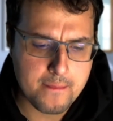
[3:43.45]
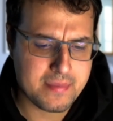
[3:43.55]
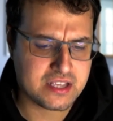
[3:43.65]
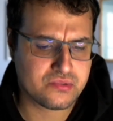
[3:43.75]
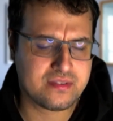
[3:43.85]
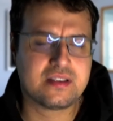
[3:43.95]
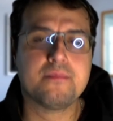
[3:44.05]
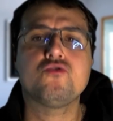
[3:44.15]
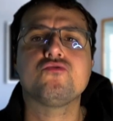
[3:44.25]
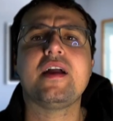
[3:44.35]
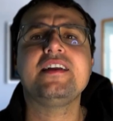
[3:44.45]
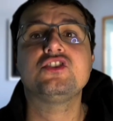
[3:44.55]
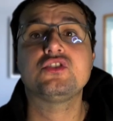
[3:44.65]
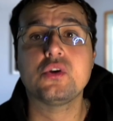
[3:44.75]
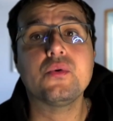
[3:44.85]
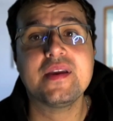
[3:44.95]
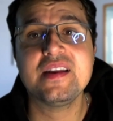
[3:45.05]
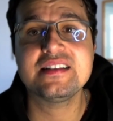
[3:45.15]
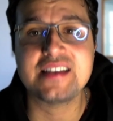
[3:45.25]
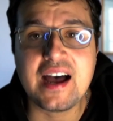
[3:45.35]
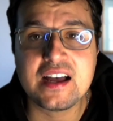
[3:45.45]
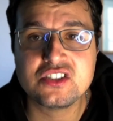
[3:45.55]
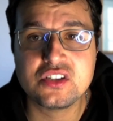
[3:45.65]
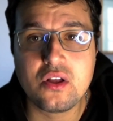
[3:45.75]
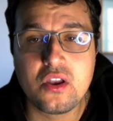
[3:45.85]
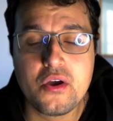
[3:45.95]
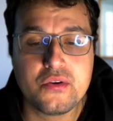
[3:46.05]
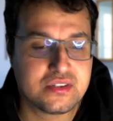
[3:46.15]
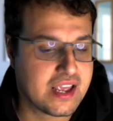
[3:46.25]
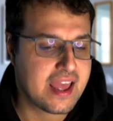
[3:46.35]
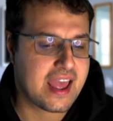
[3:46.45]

mixed with some great soaring guitar solos,